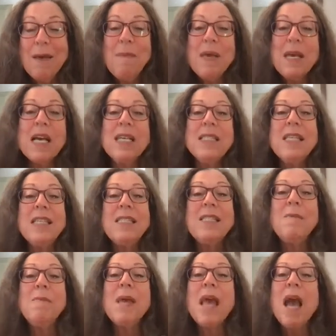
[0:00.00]
because
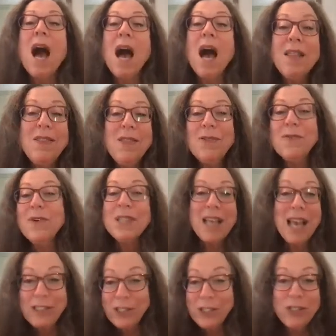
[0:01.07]
it's beyond the
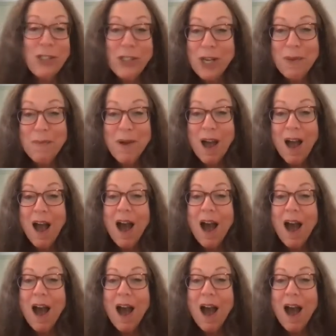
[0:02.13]
relationship